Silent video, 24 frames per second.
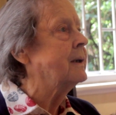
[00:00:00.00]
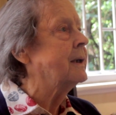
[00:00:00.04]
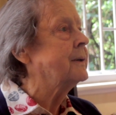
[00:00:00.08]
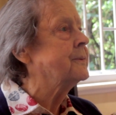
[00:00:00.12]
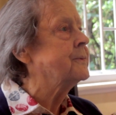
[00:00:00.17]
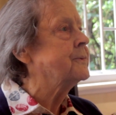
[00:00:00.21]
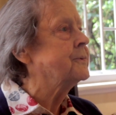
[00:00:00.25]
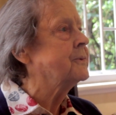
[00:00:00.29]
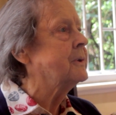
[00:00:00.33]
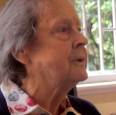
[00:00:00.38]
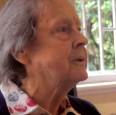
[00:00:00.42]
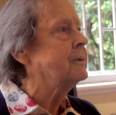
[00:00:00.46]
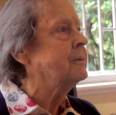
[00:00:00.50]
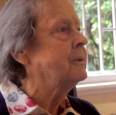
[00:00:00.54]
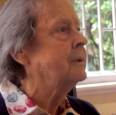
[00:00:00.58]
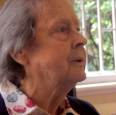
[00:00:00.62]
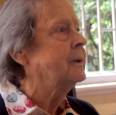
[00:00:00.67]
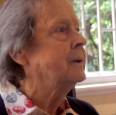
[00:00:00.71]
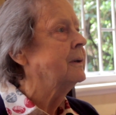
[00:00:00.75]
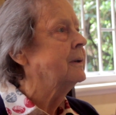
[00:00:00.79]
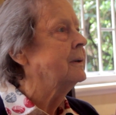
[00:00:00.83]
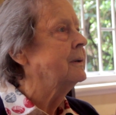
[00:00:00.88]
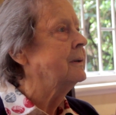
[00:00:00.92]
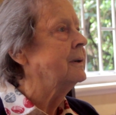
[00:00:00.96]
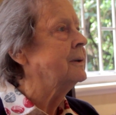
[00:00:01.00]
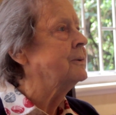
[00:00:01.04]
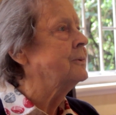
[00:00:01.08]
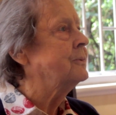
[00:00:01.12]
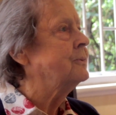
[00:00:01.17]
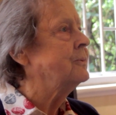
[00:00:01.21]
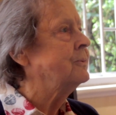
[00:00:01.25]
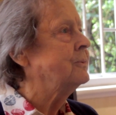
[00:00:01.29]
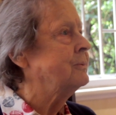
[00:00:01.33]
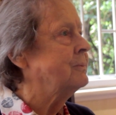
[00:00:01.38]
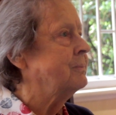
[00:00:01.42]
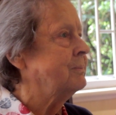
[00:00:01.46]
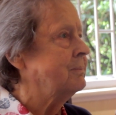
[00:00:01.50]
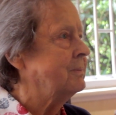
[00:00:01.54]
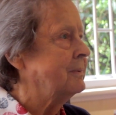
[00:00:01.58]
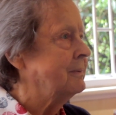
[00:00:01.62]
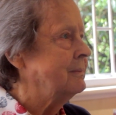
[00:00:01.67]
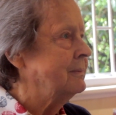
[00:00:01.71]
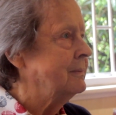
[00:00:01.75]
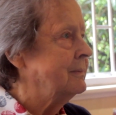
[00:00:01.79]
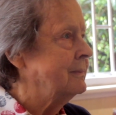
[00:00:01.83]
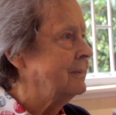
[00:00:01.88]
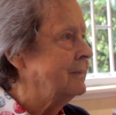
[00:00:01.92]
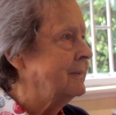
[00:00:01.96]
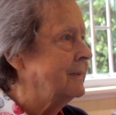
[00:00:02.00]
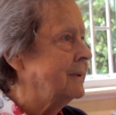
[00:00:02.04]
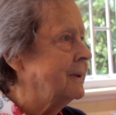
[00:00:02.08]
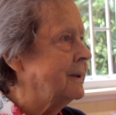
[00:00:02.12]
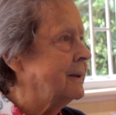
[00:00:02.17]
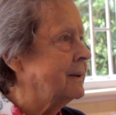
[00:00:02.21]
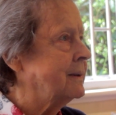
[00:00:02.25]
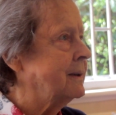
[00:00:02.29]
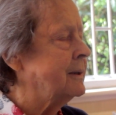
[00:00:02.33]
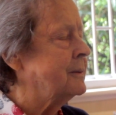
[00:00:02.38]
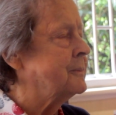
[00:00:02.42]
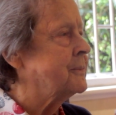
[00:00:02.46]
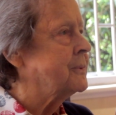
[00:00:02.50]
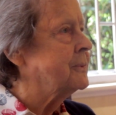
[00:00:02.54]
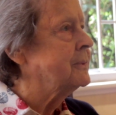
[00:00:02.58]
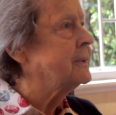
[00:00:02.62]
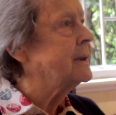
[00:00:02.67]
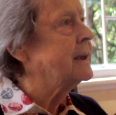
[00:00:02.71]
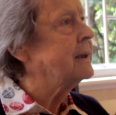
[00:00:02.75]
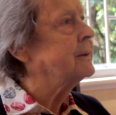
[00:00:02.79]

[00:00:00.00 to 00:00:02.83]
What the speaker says: and so it all came to a